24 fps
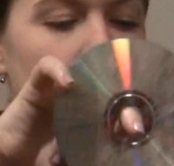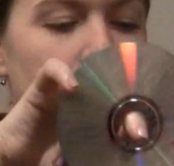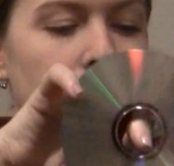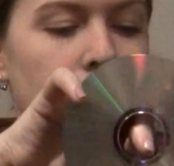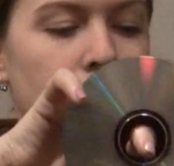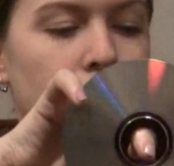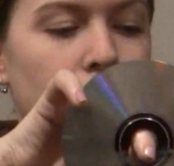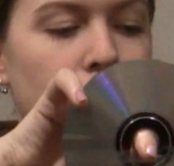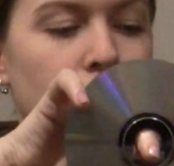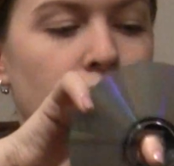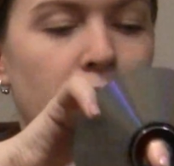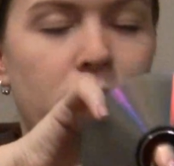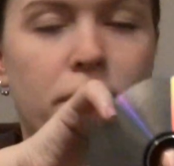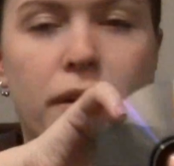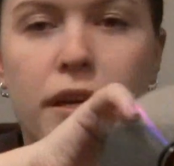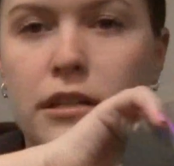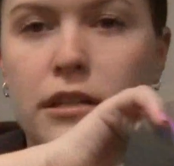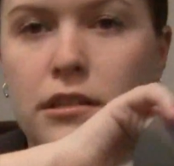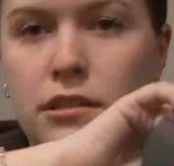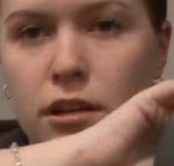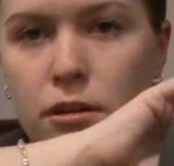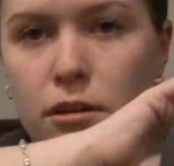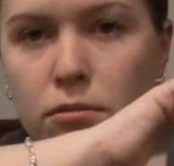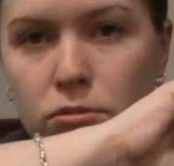I also
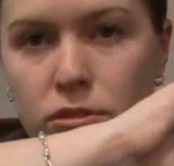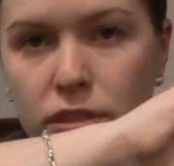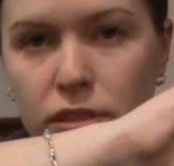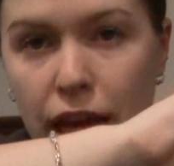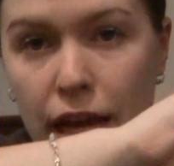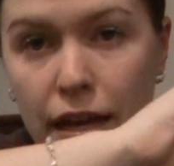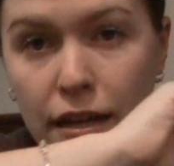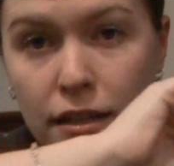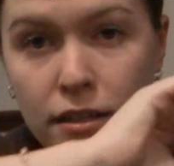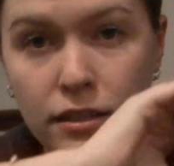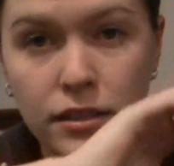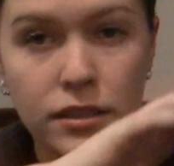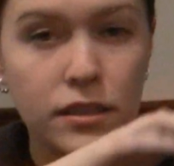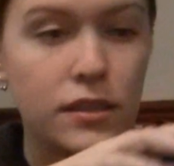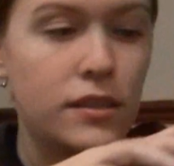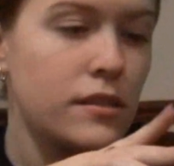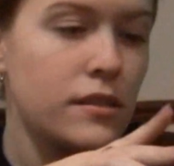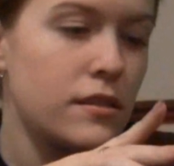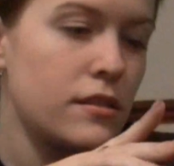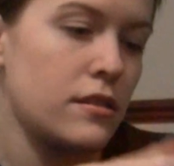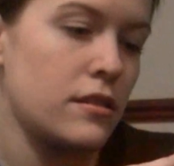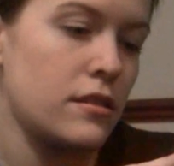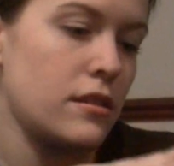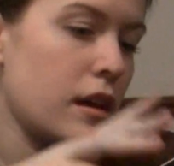played Star Wars
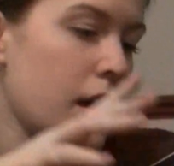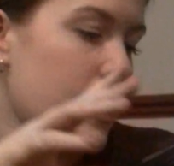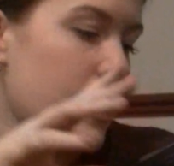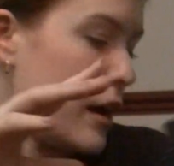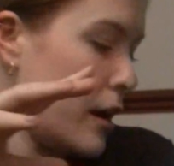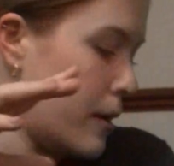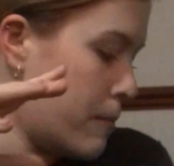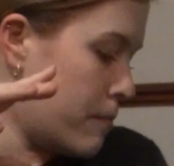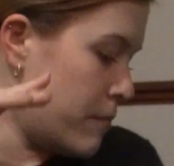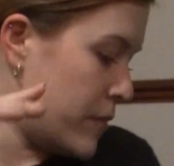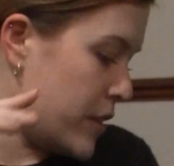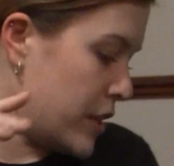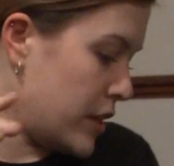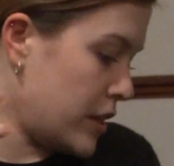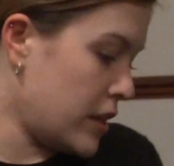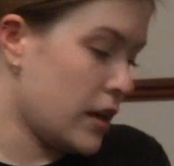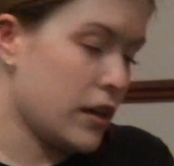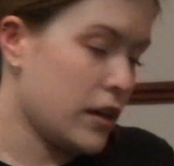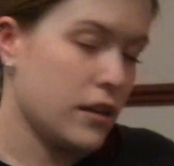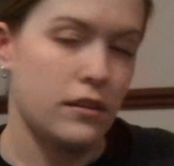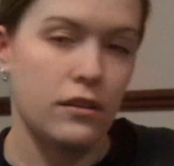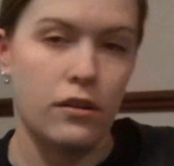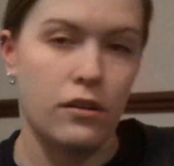Galaxies, the